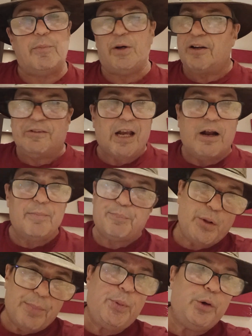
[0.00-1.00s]
We've got to go and
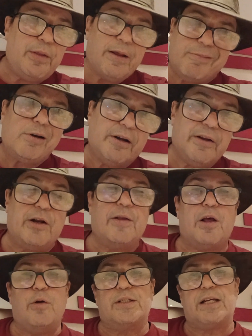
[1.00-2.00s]
put the boot in there. The
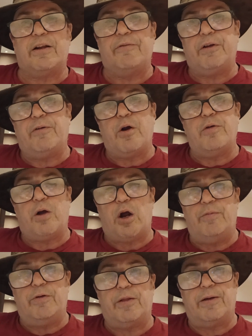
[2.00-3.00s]
old saying of you
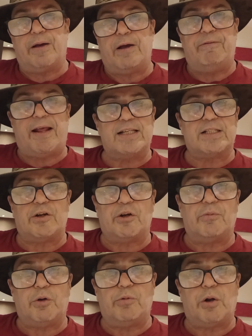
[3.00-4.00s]
over the flax
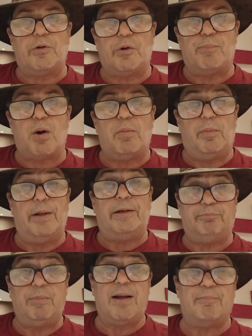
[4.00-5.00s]
zone, you're probably
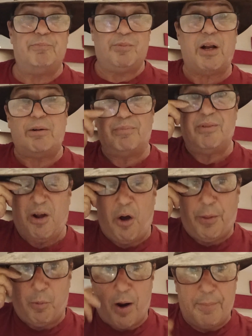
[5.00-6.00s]
on
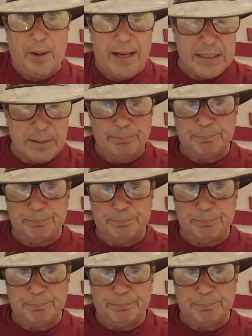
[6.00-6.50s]
the right place.